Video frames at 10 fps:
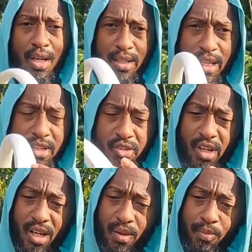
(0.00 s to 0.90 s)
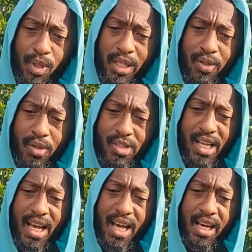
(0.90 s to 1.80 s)
this button on the
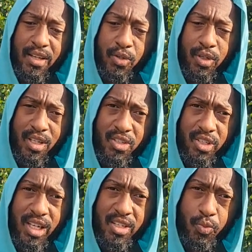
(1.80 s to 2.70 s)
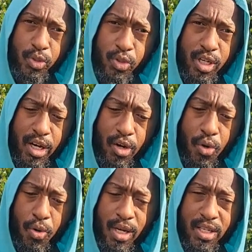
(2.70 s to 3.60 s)
side, you can adjust when you cut it
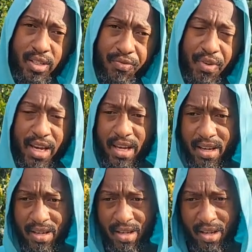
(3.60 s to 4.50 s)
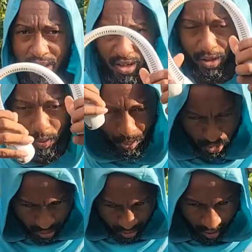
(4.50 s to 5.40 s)
on. It's a fan. You put
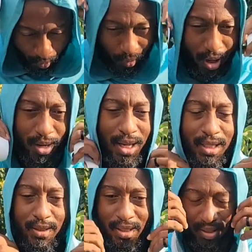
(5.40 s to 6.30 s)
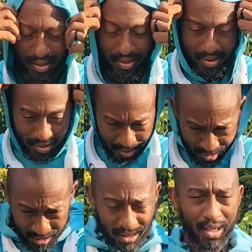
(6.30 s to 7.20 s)
it around like this,
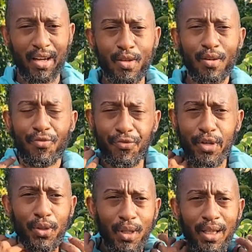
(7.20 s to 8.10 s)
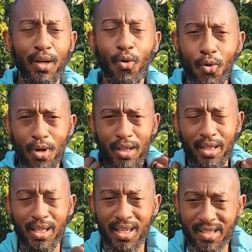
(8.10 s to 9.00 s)
and you can feel it on
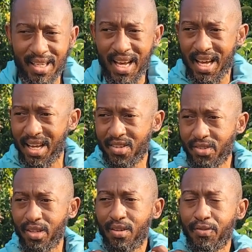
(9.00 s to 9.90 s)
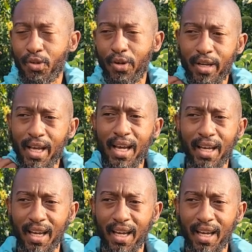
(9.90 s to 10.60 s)
the sides of your neck,